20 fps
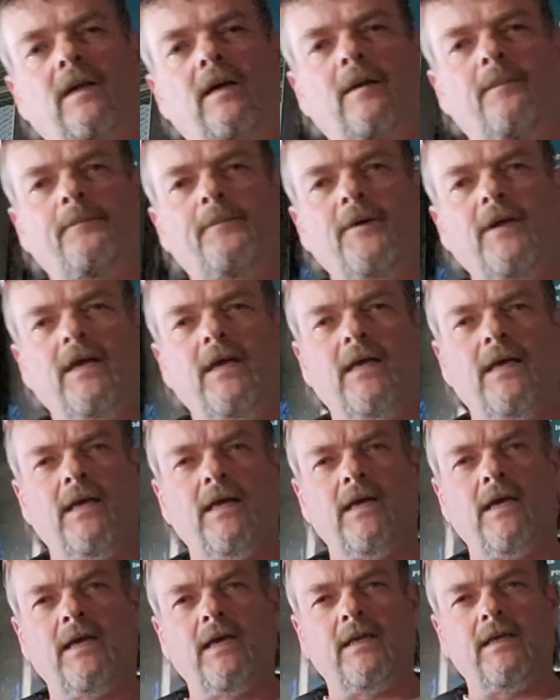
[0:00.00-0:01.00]
Up
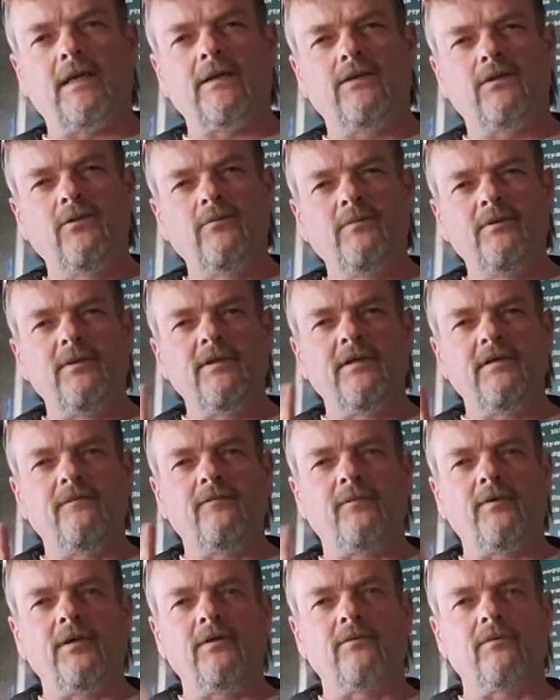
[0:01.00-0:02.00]
that, I do
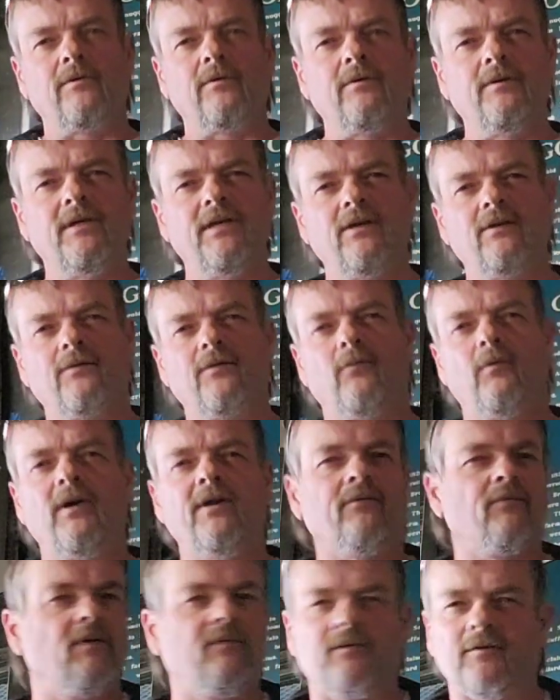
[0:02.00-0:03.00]
believe we were near the
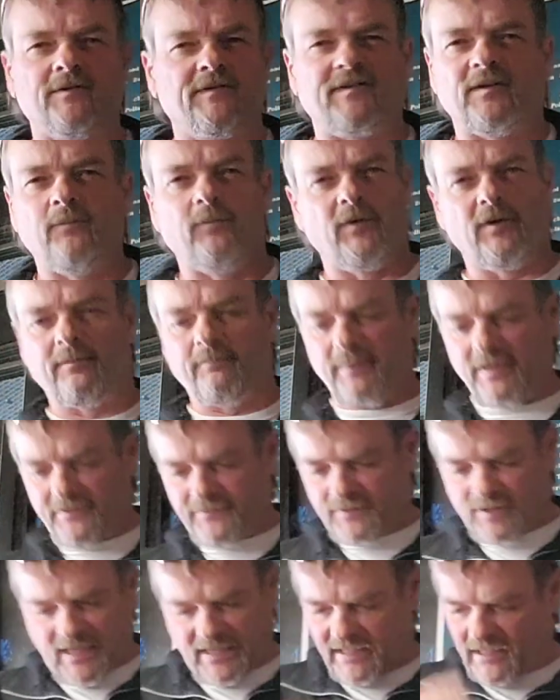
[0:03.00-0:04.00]
White River or somewhere in
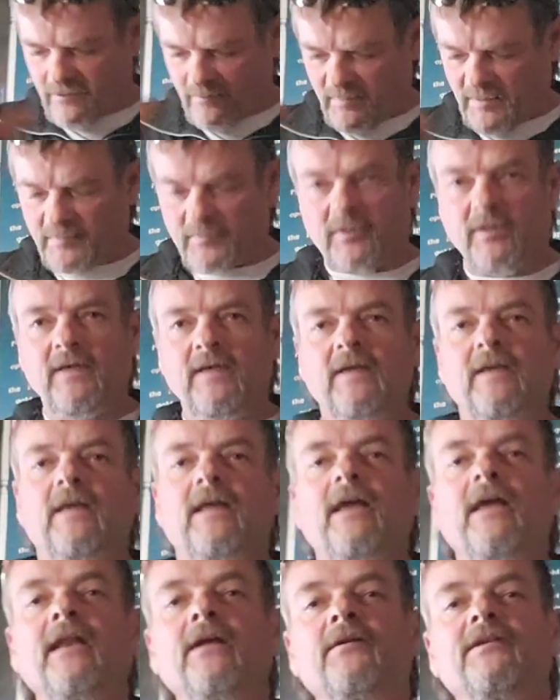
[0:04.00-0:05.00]
Bethel. I can't remember.
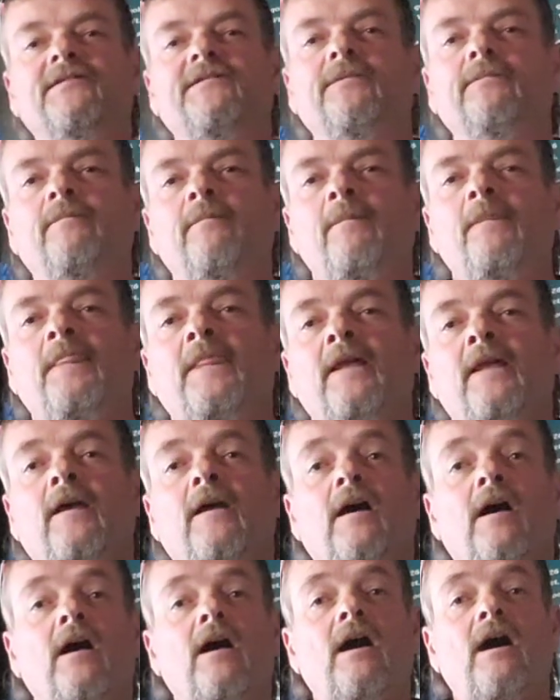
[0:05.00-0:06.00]
Anyways,
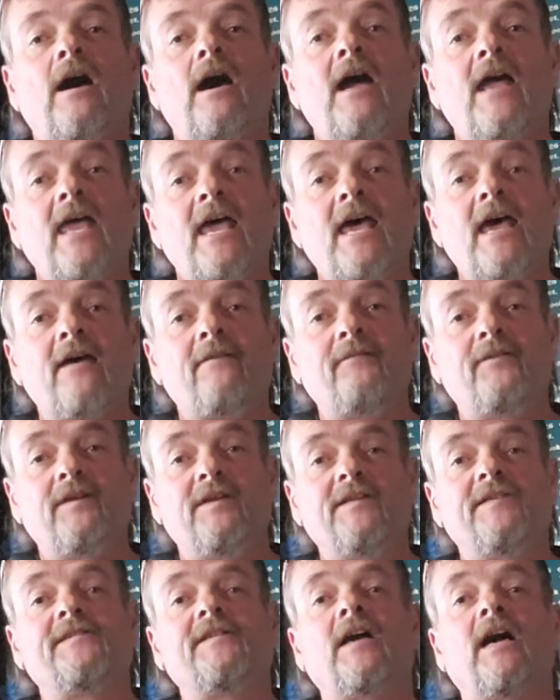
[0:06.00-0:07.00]
I have
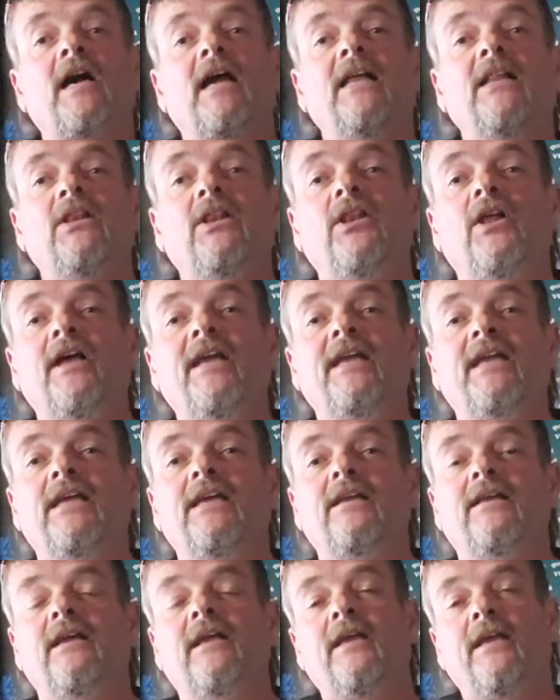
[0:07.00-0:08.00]
this. I like
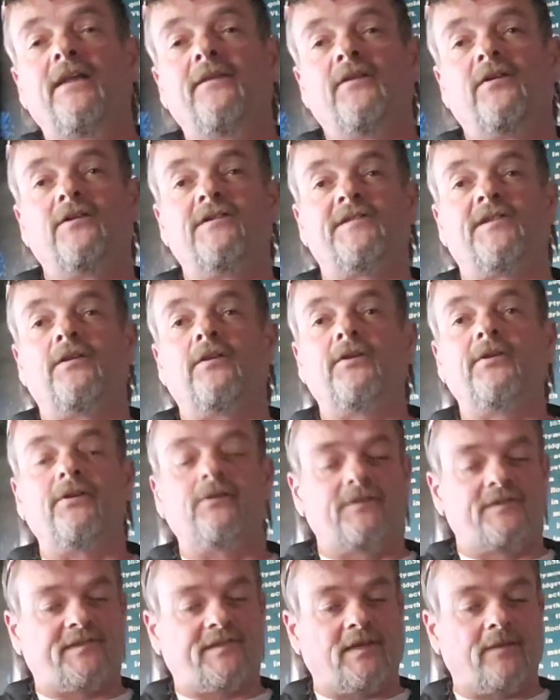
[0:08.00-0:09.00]
it. And there's a
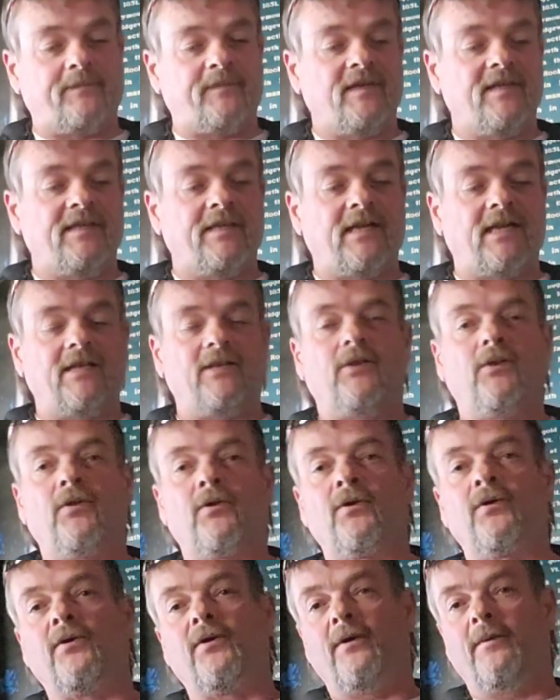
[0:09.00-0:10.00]
little something that I
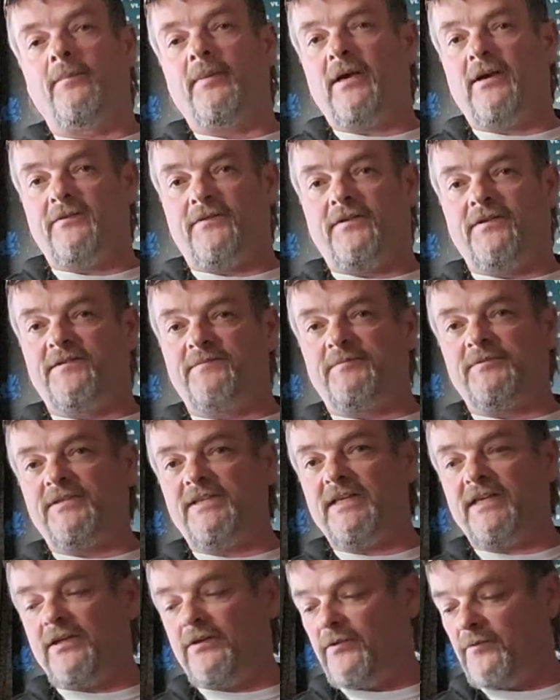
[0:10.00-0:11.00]
learned about this
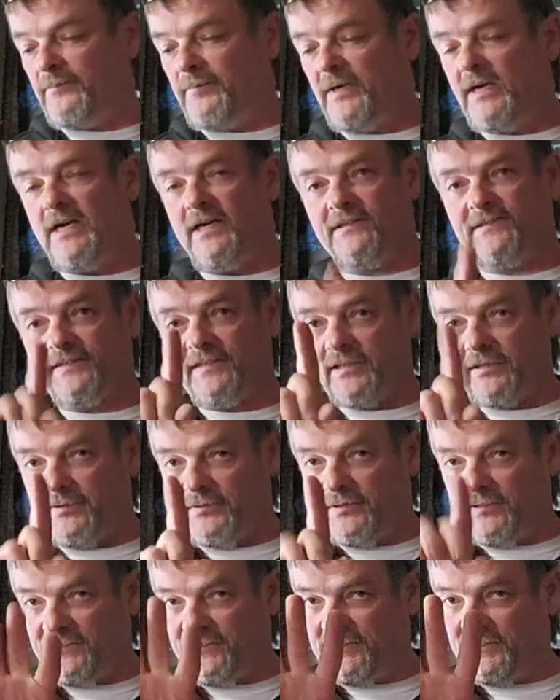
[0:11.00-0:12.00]
particular box. Now,
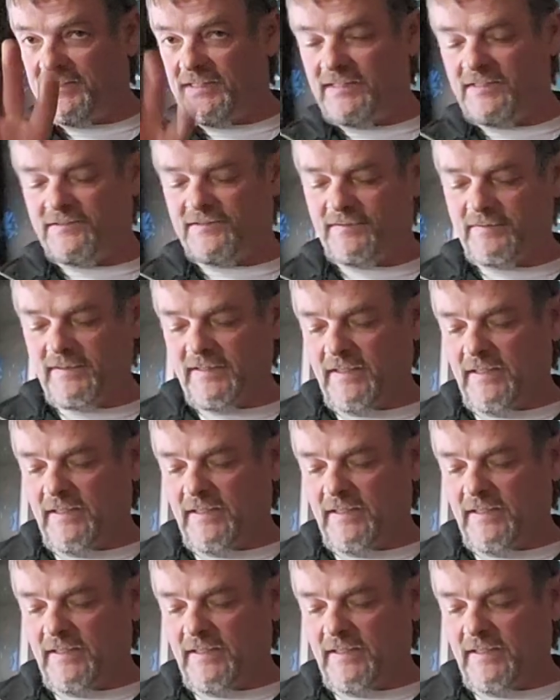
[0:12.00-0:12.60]
listen to this.